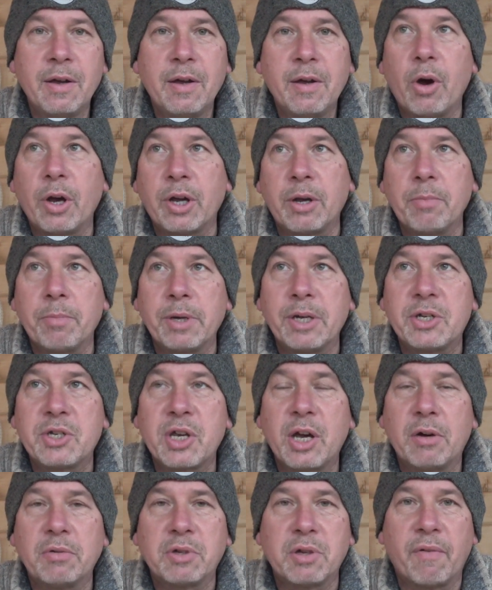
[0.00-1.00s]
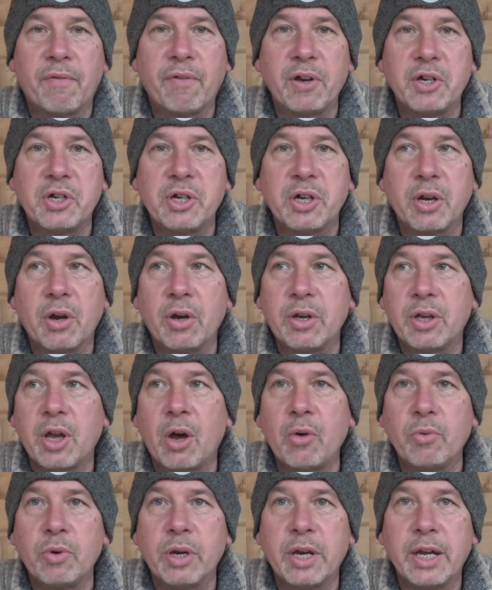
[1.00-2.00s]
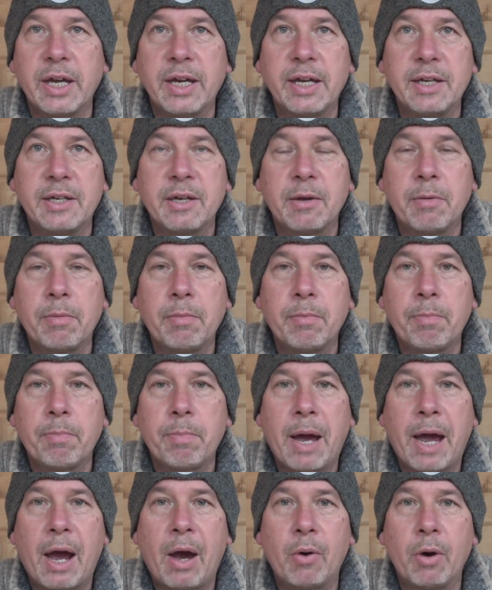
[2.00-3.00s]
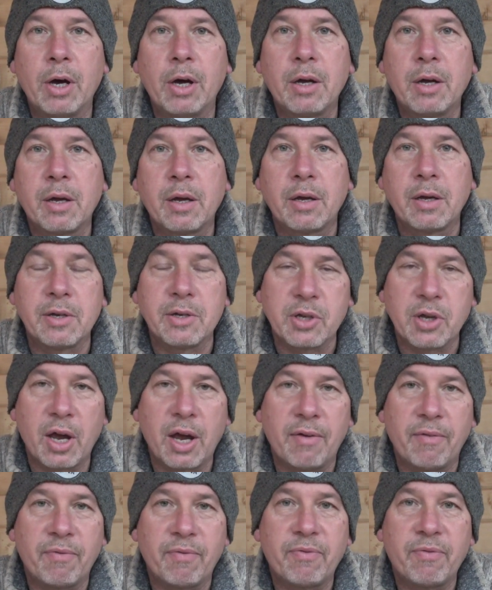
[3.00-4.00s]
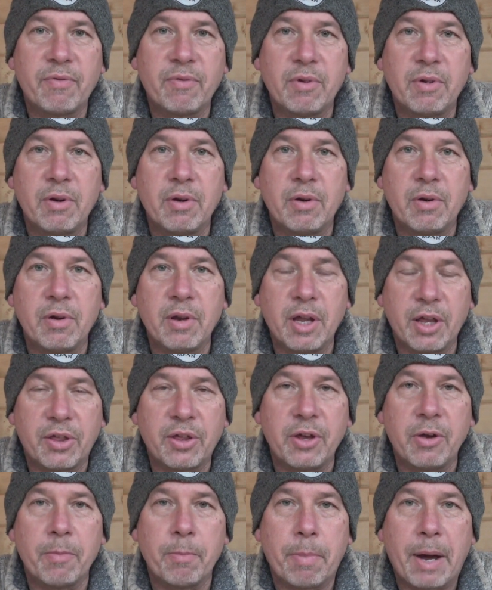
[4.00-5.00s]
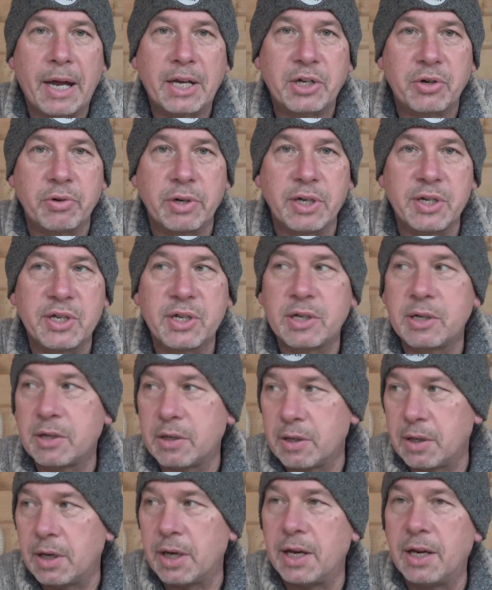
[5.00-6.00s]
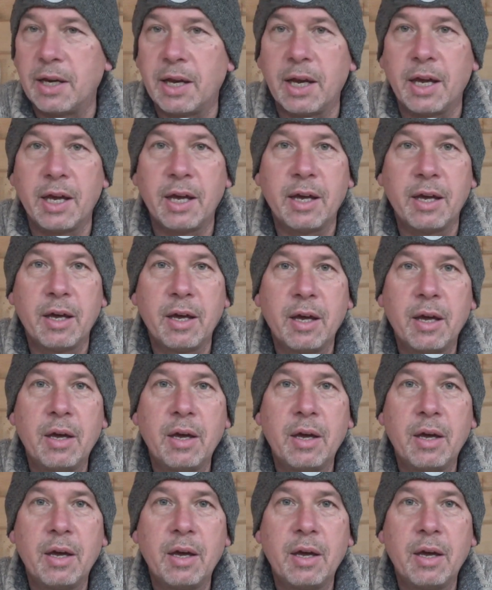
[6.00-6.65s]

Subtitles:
I can be self-sufficient. I don't need power because I have lithium batteries in here.